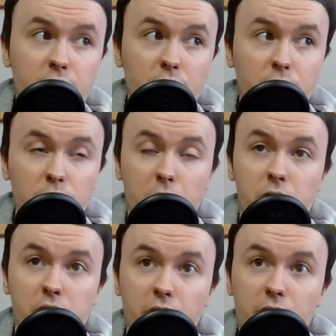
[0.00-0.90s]

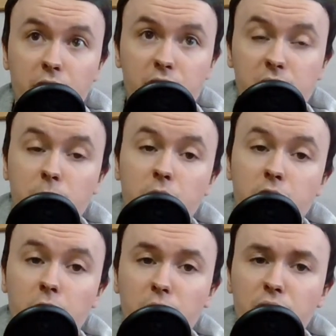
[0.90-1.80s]
imposed a similar
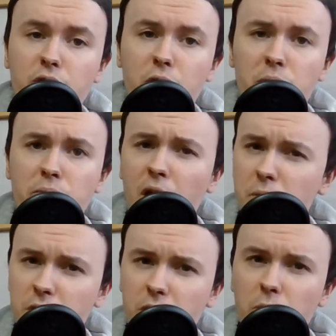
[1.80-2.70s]
tariff on
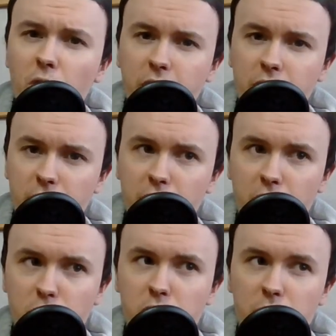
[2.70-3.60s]
Malmedy wine, I
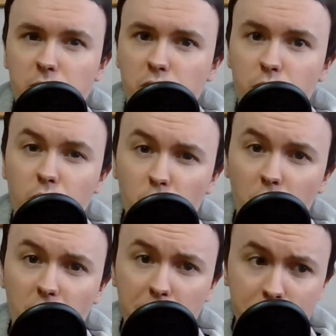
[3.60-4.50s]
think, or some sort of
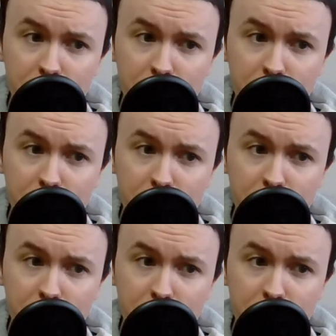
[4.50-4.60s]
wine